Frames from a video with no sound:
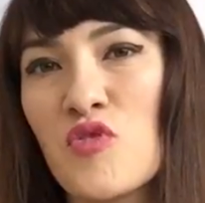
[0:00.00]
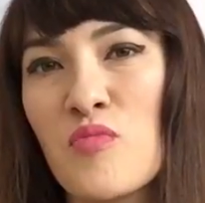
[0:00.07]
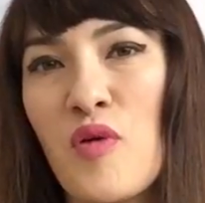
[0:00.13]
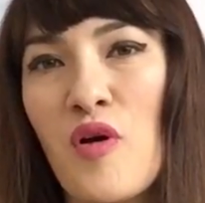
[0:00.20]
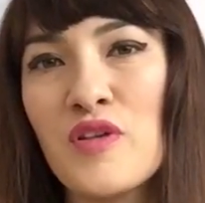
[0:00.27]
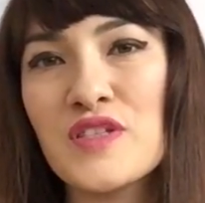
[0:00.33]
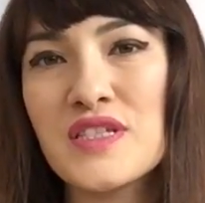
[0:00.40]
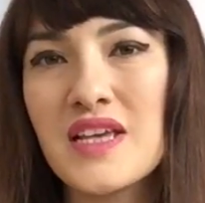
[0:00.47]
robots.
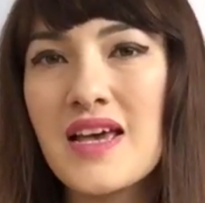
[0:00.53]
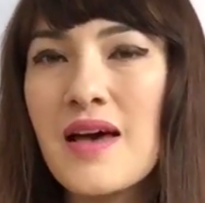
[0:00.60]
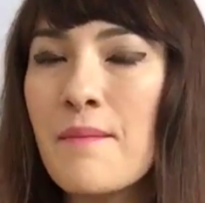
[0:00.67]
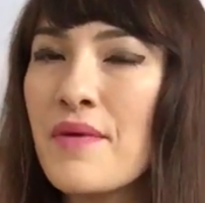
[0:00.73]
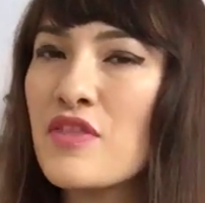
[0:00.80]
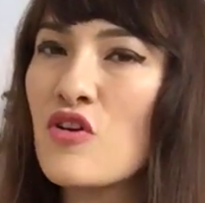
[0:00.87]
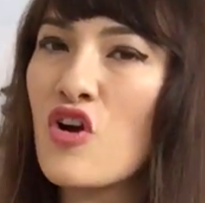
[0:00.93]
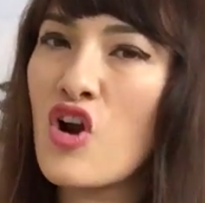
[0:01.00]

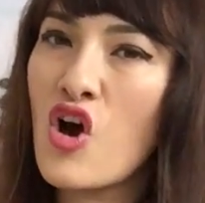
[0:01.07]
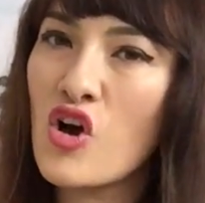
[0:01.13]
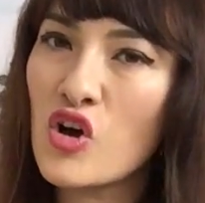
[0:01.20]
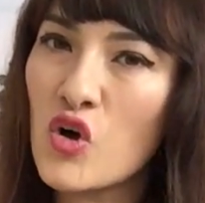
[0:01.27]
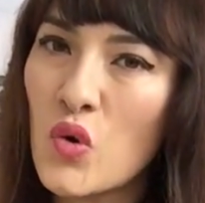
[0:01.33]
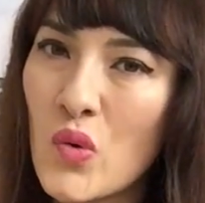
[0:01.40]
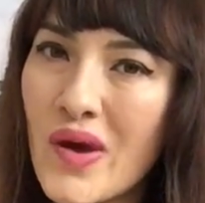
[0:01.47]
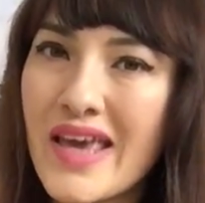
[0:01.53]
But they're not
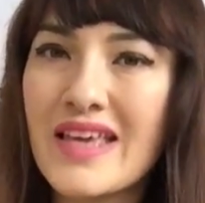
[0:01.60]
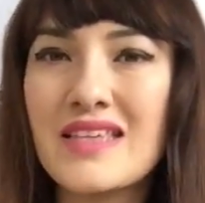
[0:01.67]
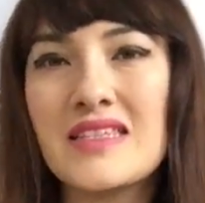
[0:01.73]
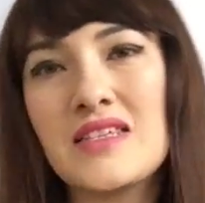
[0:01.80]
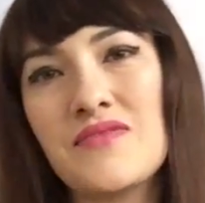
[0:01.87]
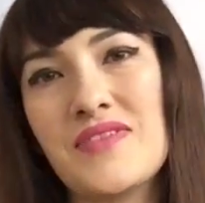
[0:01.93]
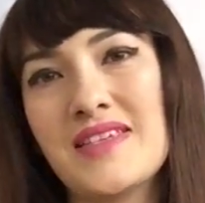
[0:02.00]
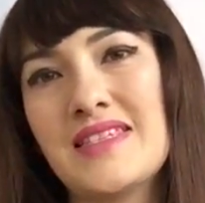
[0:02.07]
quite as
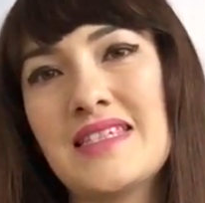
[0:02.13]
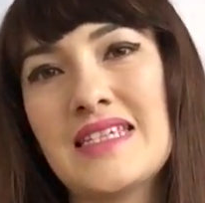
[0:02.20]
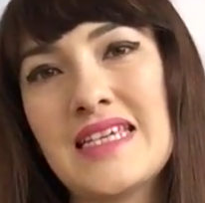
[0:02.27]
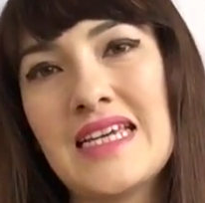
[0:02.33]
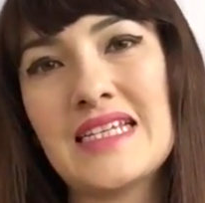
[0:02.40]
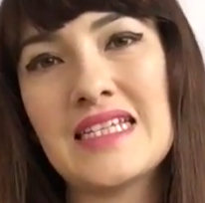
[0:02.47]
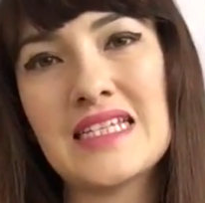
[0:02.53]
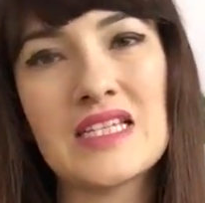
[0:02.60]

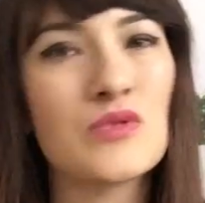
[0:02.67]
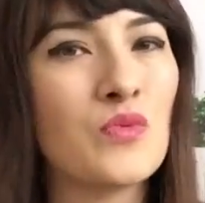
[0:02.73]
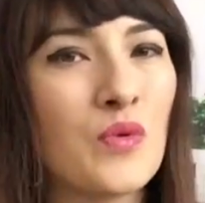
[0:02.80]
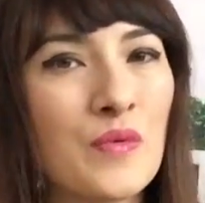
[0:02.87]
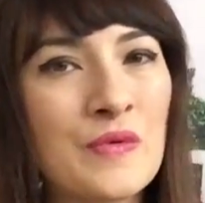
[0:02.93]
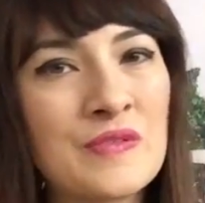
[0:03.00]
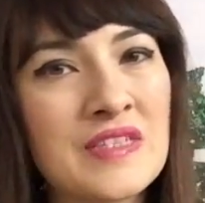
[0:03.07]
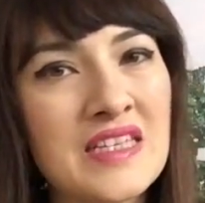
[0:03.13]
sophisticated as
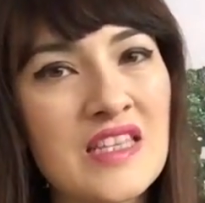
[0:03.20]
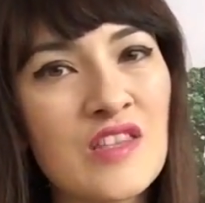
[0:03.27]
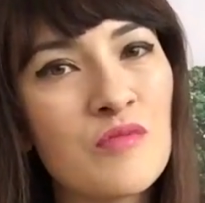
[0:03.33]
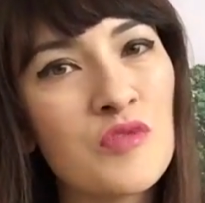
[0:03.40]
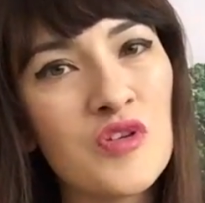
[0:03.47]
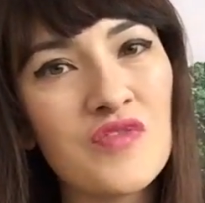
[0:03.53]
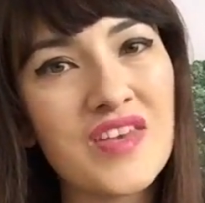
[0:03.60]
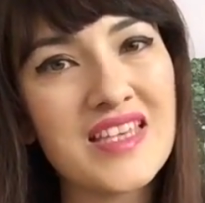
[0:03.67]
what we've seen in the
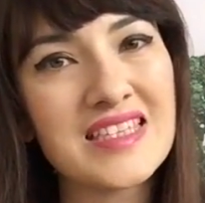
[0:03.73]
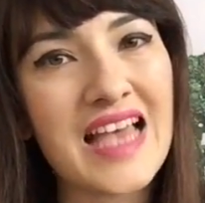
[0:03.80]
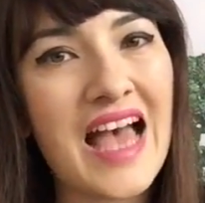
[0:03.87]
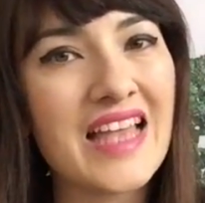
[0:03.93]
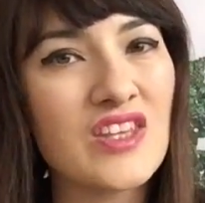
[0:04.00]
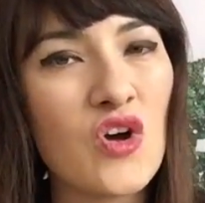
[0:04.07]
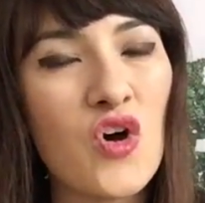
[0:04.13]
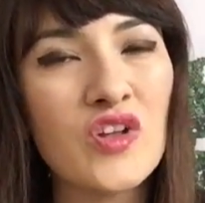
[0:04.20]
movies
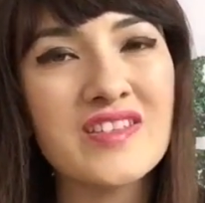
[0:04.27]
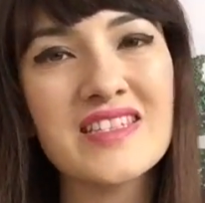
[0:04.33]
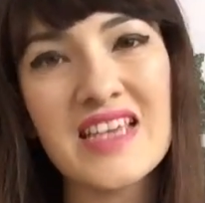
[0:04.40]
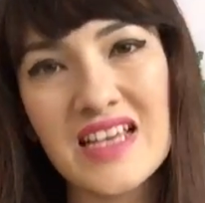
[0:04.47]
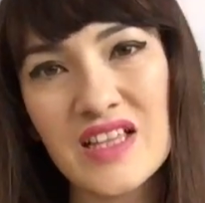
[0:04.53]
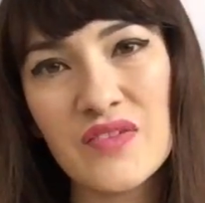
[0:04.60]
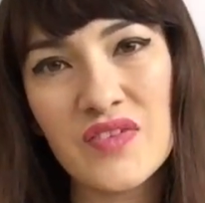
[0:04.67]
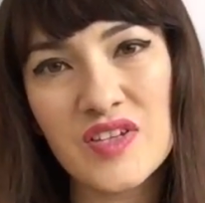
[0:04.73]
and on
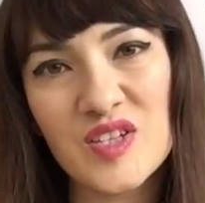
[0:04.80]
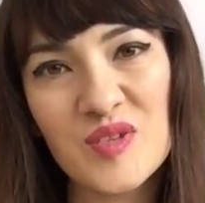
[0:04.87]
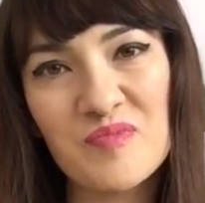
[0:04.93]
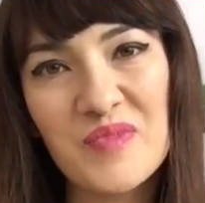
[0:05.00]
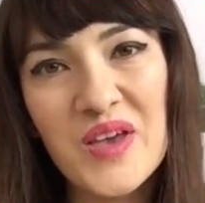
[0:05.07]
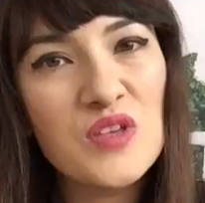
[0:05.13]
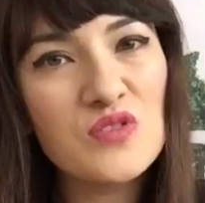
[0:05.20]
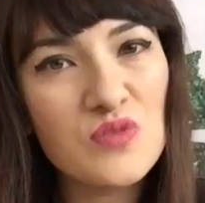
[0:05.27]
television.
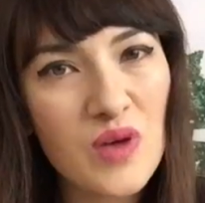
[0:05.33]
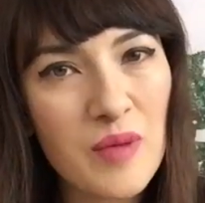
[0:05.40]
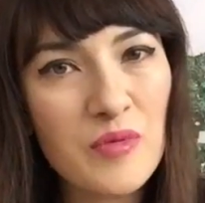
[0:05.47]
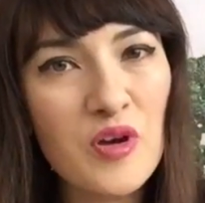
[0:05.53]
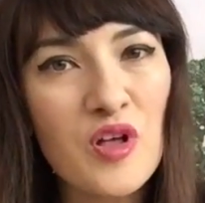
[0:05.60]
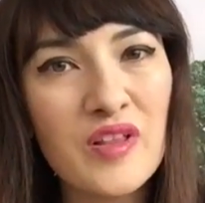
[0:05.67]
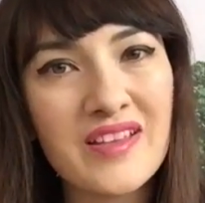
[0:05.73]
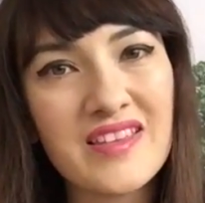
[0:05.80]
So I'm
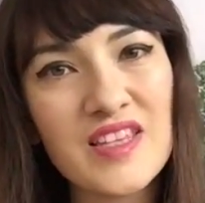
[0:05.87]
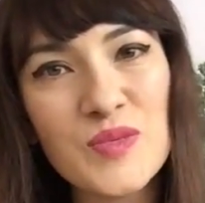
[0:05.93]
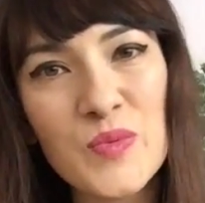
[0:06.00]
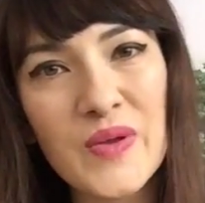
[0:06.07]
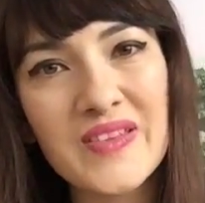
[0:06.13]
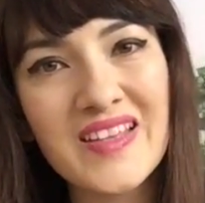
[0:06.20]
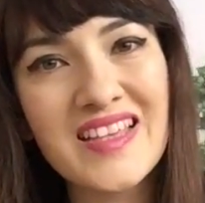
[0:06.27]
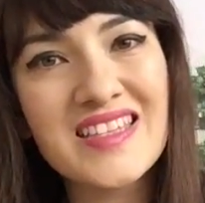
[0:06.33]
calling this
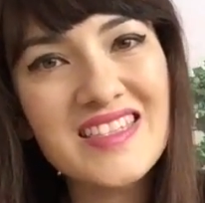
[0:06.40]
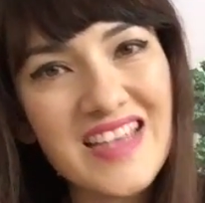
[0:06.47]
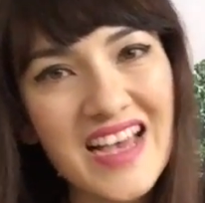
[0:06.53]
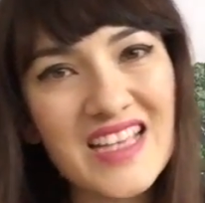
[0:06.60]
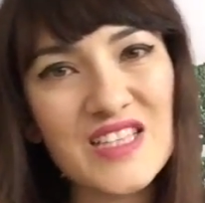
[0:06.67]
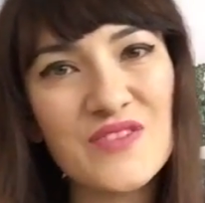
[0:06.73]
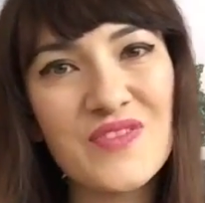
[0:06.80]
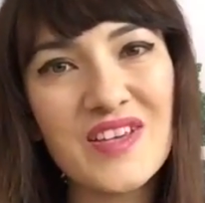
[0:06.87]
one
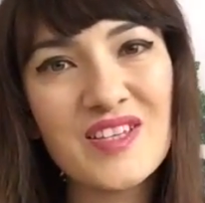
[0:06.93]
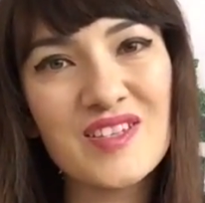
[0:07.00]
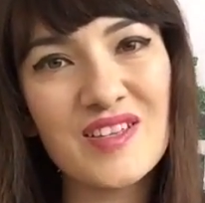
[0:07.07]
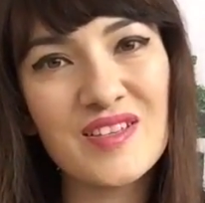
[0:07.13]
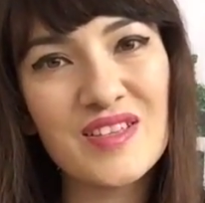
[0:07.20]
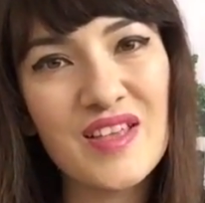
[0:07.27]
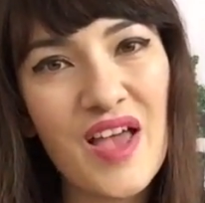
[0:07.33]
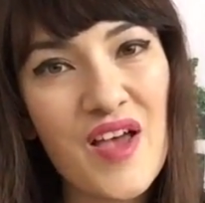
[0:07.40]
science
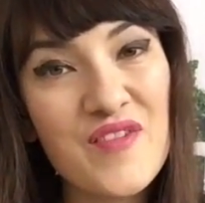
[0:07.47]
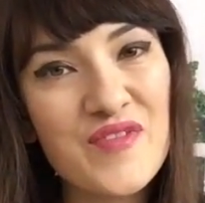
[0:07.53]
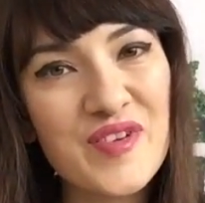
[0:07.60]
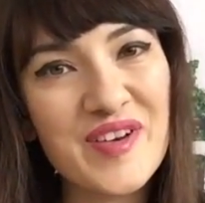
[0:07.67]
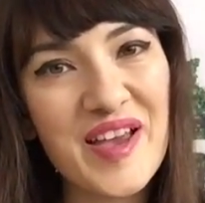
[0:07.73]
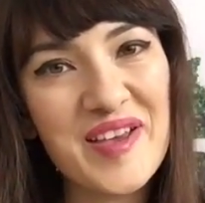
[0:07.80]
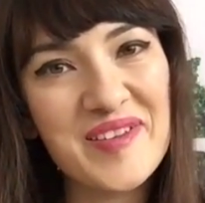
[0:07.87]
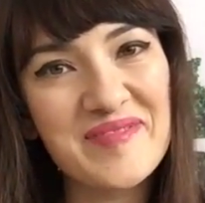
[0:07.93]
fiction for
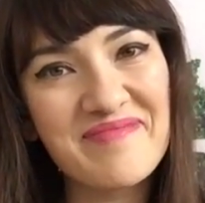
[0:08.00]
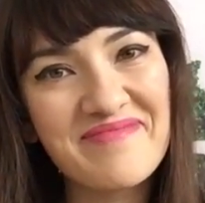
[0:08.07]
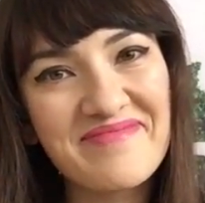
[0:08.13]
now.